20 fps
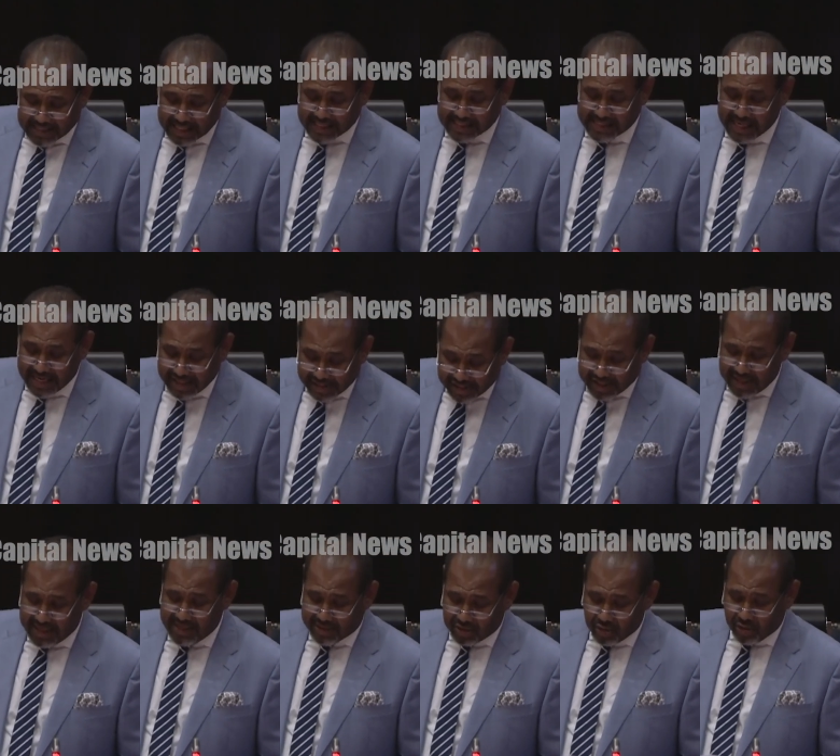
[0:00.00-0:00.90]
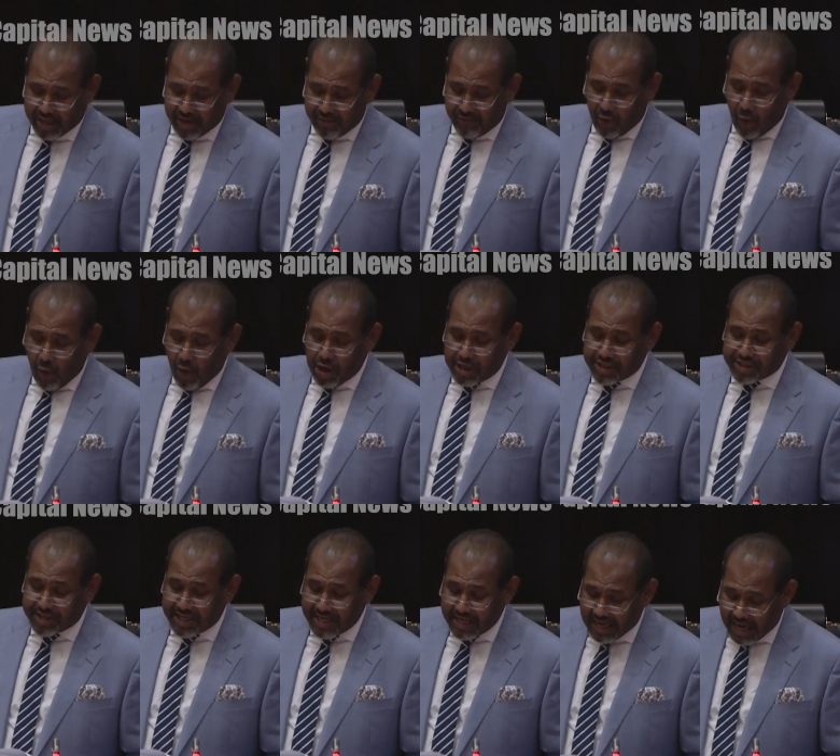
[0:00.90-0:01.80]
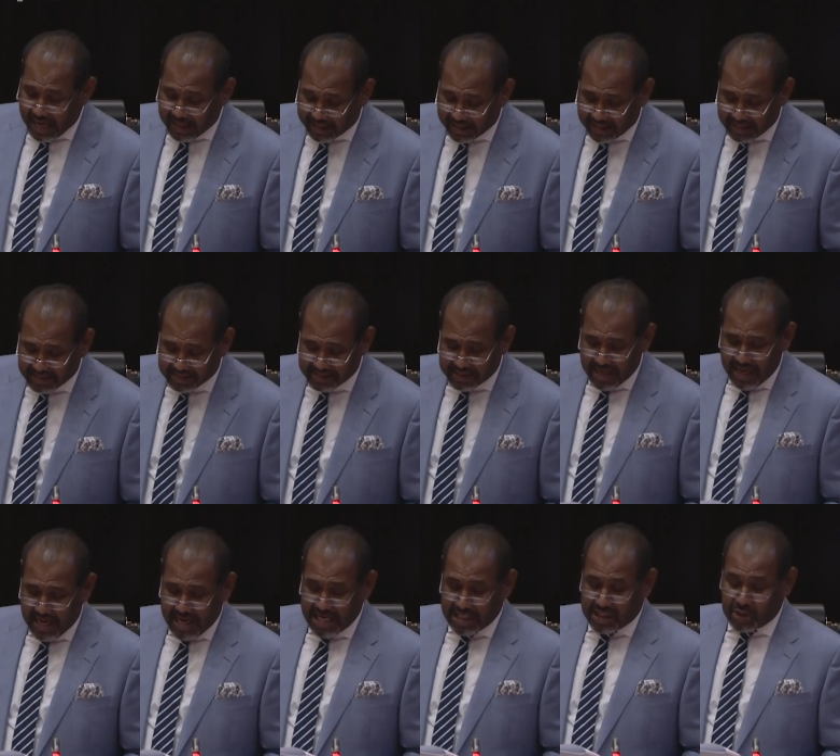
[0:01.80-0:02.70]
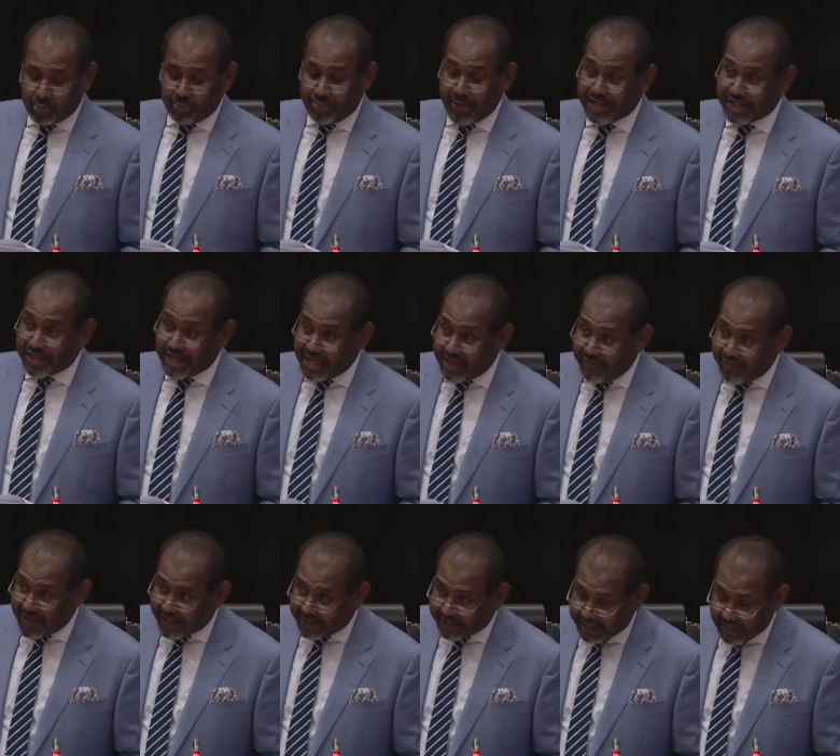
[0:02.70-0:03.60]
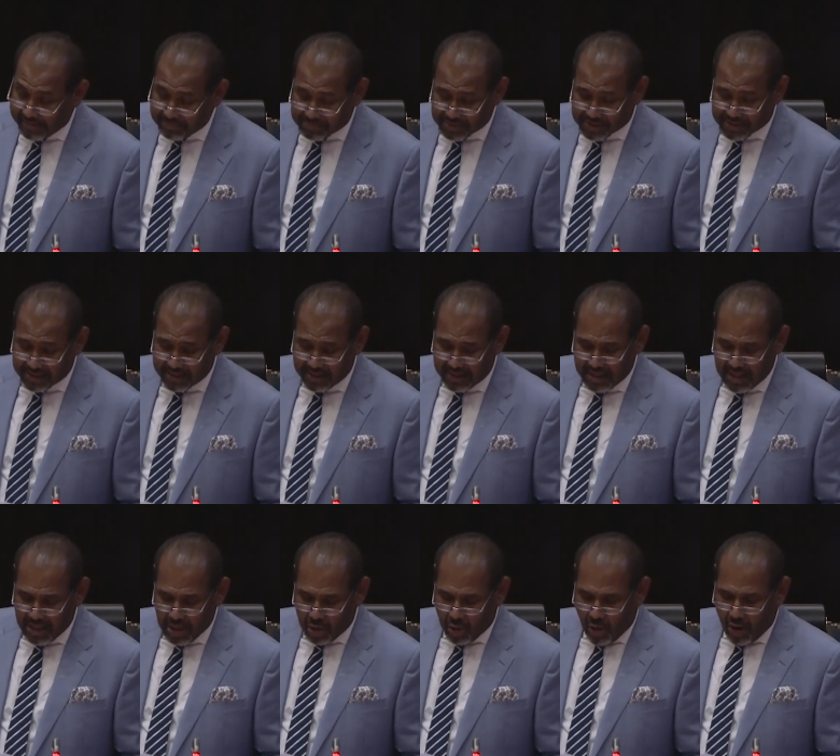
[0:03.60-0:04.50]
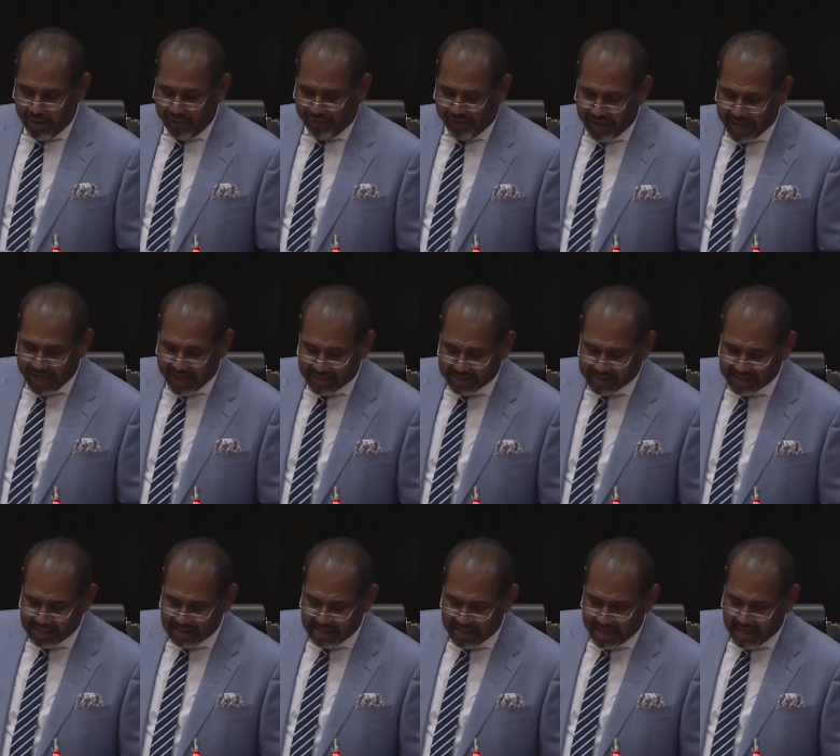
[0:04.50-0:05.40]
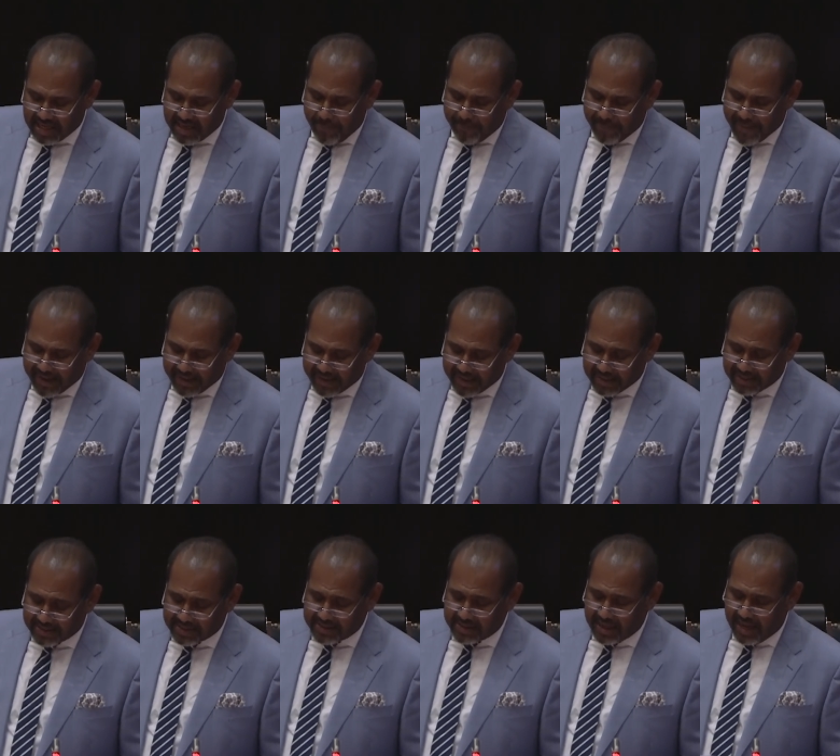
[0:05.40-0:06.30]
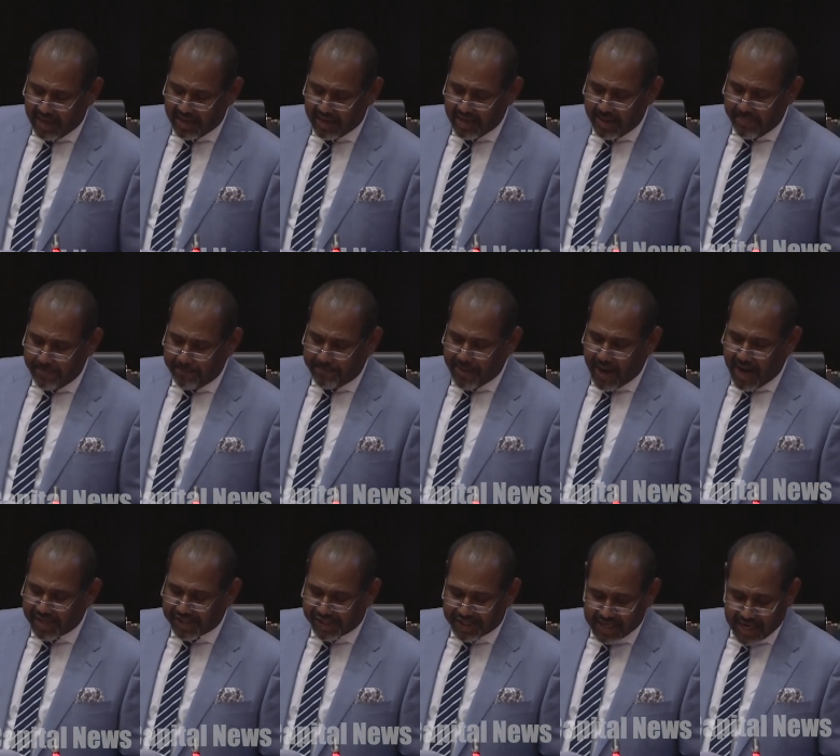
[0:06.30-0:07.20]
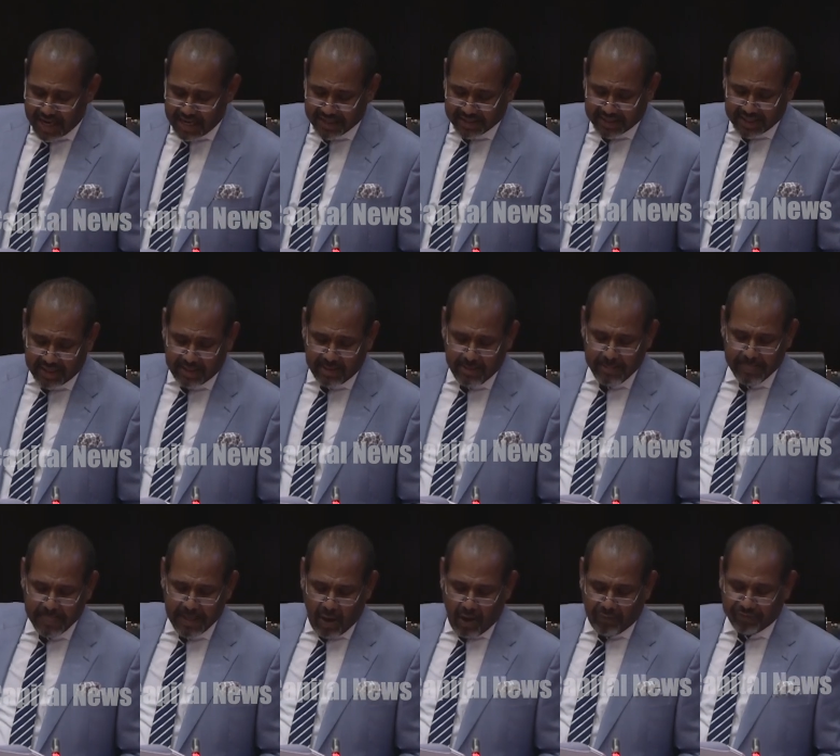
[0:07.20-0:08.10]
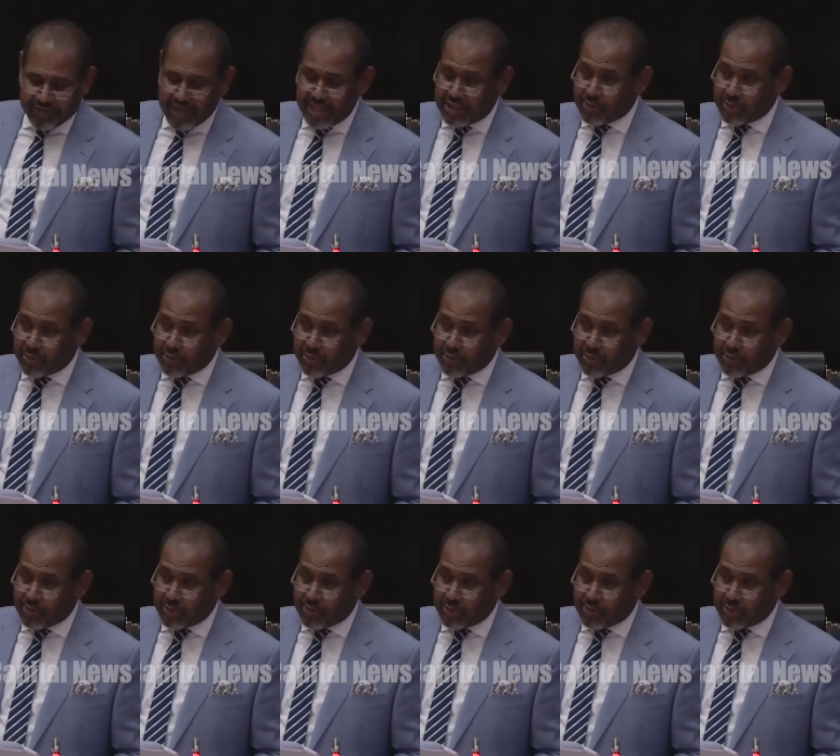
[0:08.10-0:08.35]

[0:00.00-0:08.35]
essential to give all Sri Lankans, especially victims, confidence in the independence and impartiality of this